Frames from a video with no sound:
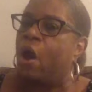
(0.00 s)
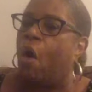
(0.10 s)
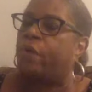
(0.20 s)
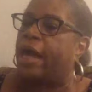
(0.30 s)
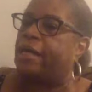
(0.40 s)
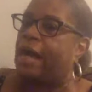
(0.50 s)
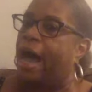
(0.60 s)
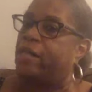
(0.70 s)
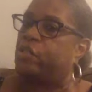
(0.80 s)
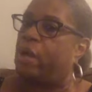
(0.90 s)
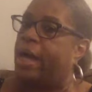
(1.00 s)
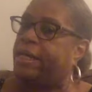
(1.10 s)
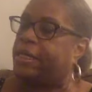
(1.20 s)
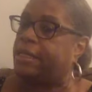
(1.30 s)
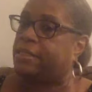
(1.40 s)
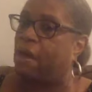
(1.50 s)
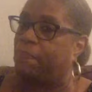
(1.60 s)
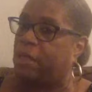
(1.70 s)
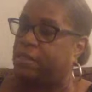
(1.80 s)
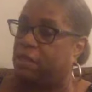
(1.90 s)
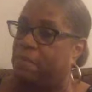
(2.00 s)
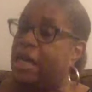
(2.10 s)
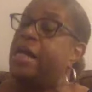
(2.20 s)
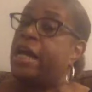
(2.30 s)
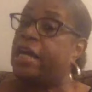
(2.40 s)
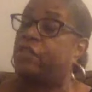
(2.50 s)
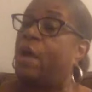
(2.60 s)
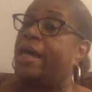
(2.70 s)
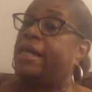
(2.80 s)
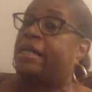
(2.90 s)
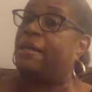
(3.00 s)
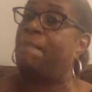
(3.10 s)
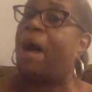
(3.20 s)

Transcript: okay, God is trying to get something to me. He's trying to get